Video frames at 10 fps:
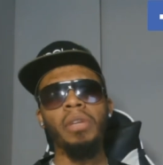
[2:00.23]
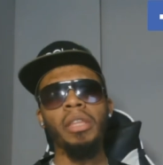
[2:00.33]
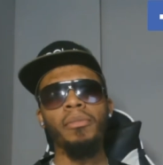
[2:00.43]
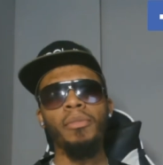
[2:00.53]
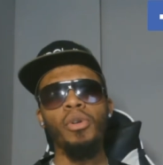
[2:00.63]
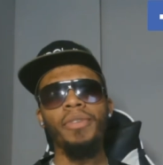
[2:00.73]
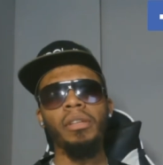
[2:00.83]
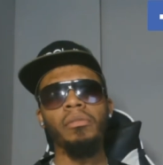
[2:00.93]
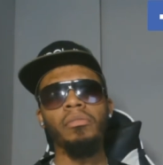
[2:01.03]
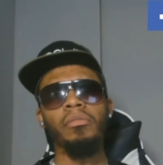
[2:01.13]
in the
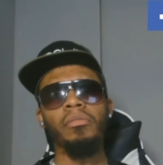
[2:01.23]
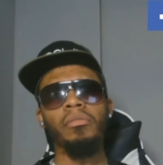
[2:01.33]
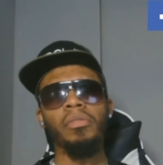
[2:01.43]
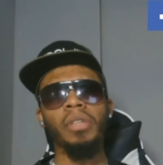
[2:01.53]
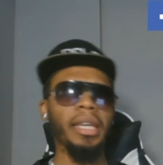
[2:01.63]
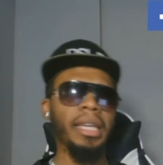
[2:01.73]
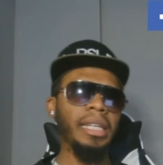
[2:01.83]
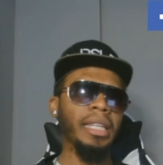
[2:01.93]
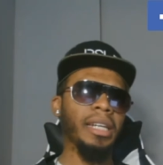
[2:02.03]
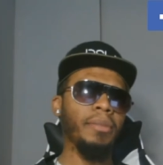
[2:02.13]
movie, the
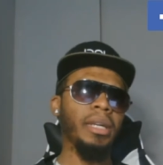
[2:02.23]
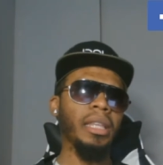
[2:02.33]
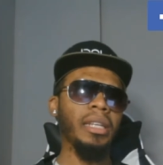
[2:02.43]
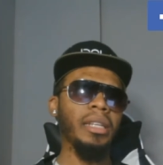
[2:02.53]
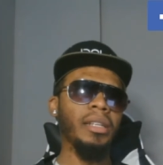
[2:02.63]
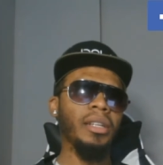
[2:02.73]
healing ability,